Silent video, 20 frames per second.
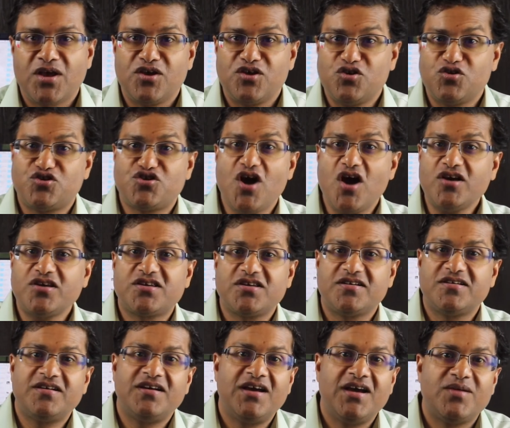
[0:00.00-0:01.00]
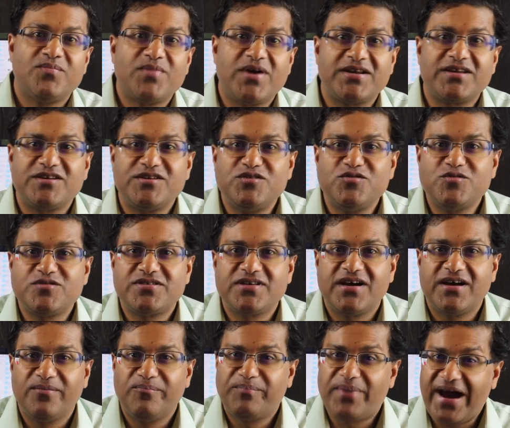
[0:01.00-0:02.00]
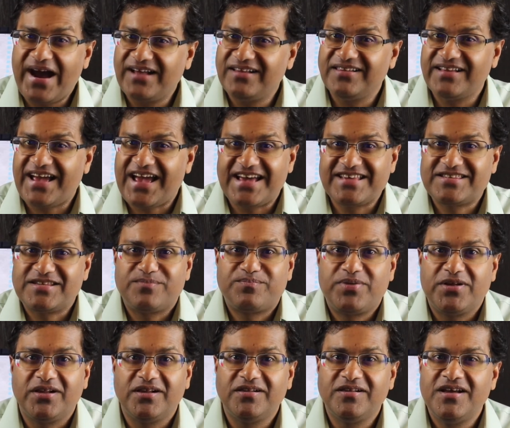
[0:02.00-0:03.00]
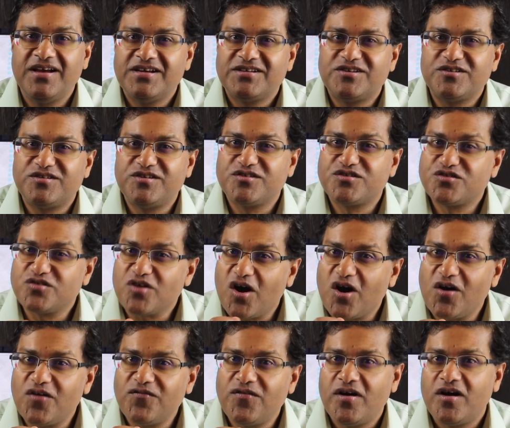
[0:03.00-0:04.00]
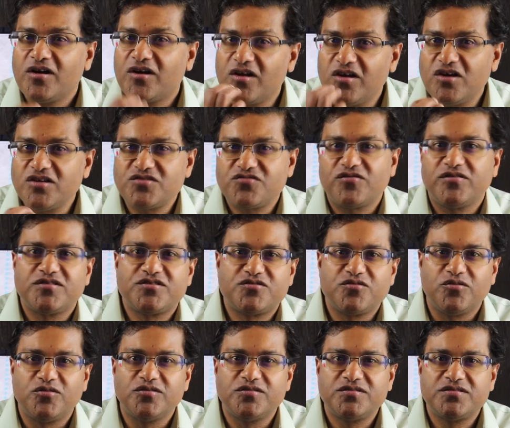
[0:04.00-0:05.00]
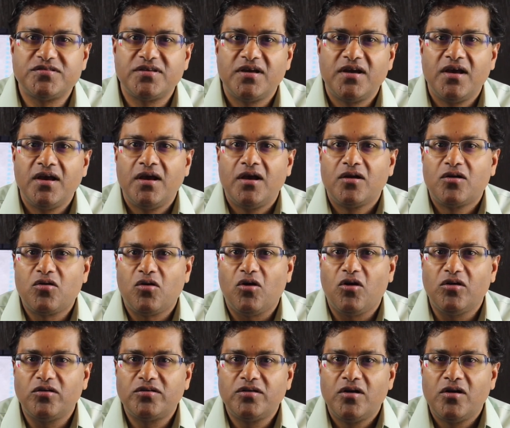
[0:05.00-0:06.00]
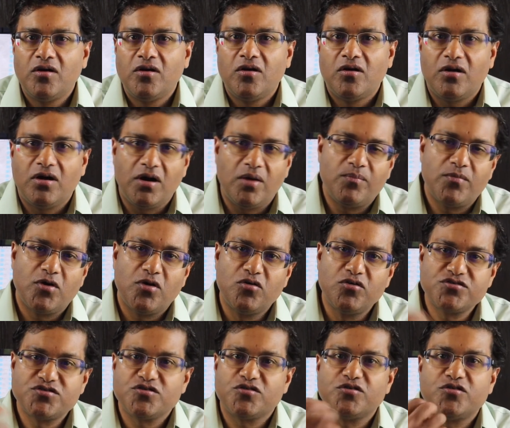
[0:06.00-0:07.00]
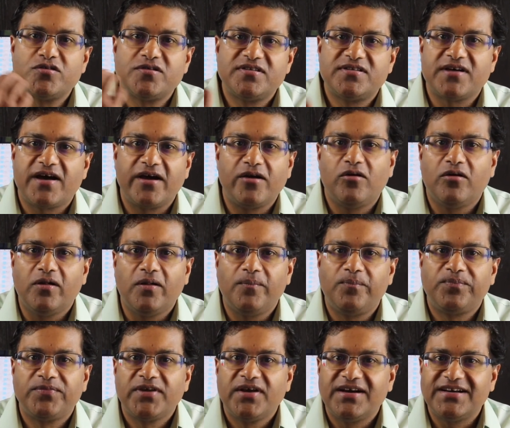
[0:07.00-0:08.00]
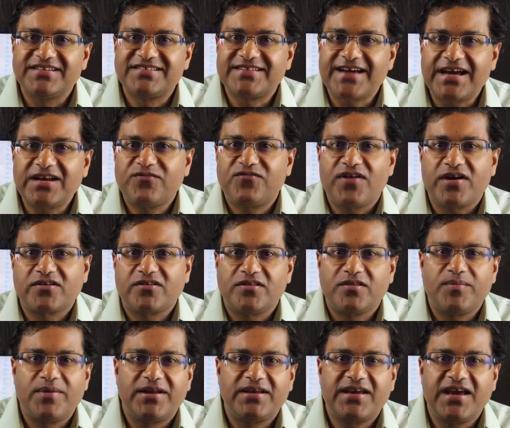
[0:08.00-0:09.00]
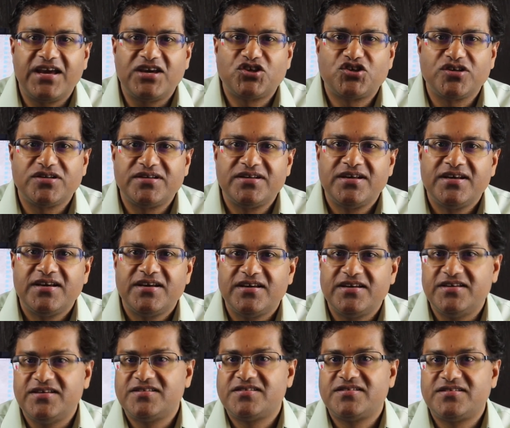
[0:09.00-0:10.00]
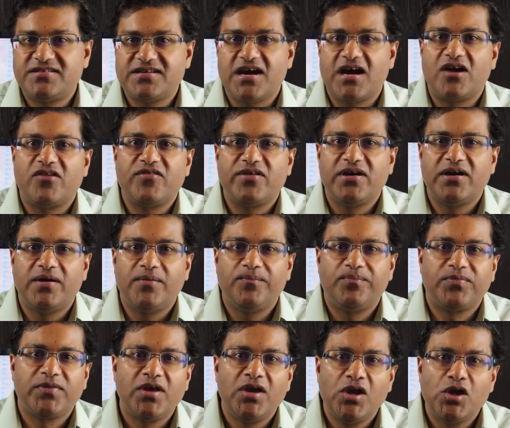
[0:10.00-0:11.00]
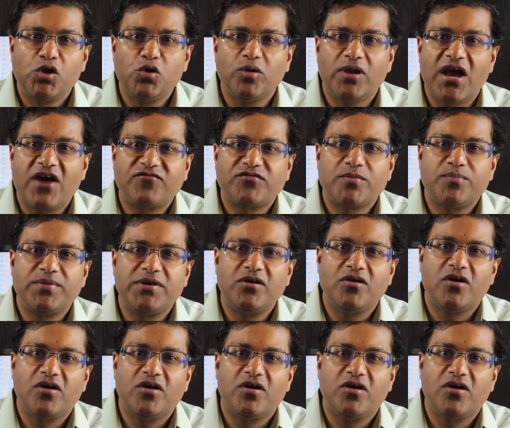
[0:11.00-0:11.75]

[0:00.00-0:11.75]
Your doctor might use a bile acid pill to dissolve cholesterol stones called ursodiol. A side effect of the medication is diarrhea. You will have to be